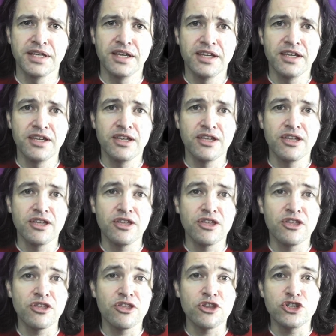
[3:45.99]
The P
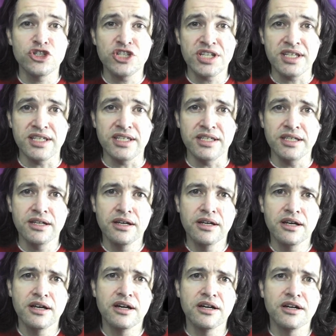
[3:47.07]
and the T
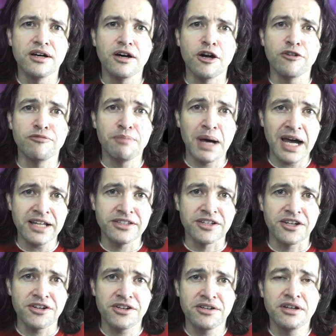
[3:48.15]
of
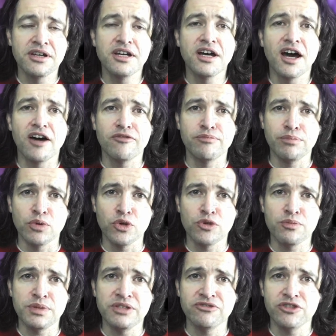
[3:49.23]
pater have both
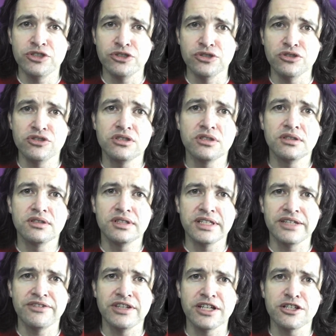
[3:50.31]
been reduced,
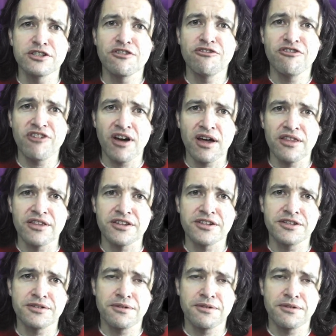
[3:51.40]
leaving us father.